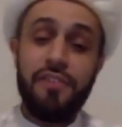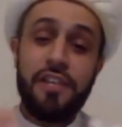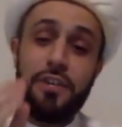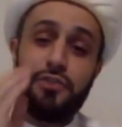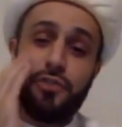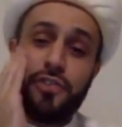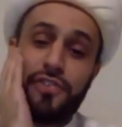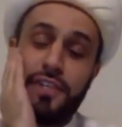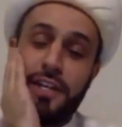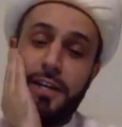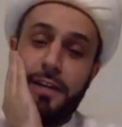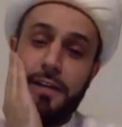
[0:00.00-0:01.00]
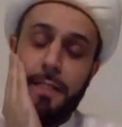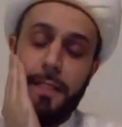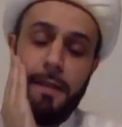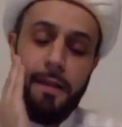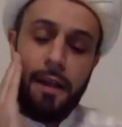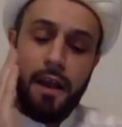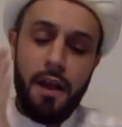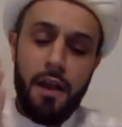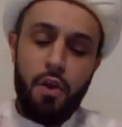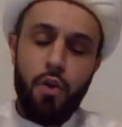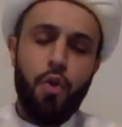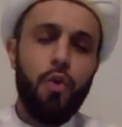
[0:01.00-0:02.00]
it's interesting
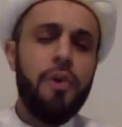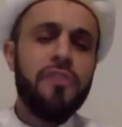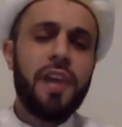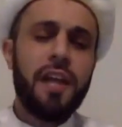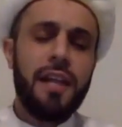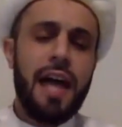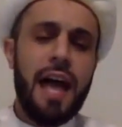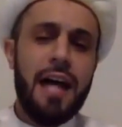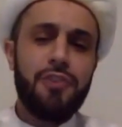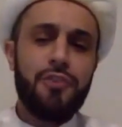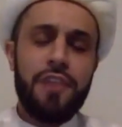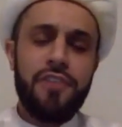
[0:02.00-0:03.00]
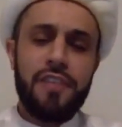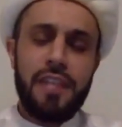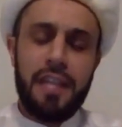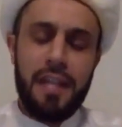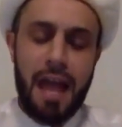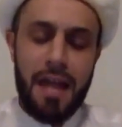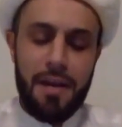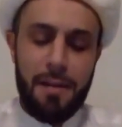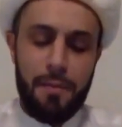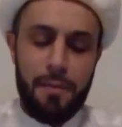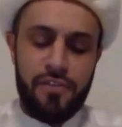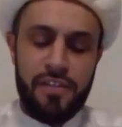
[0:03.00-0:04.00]
who is Allah addressing in ayah
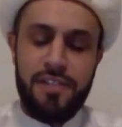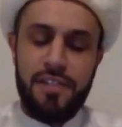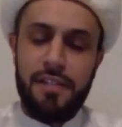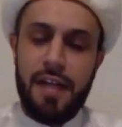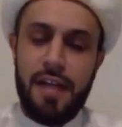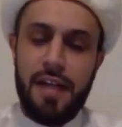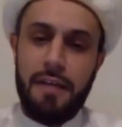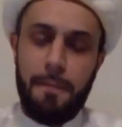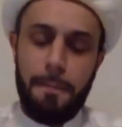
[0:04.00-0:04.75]
number 69?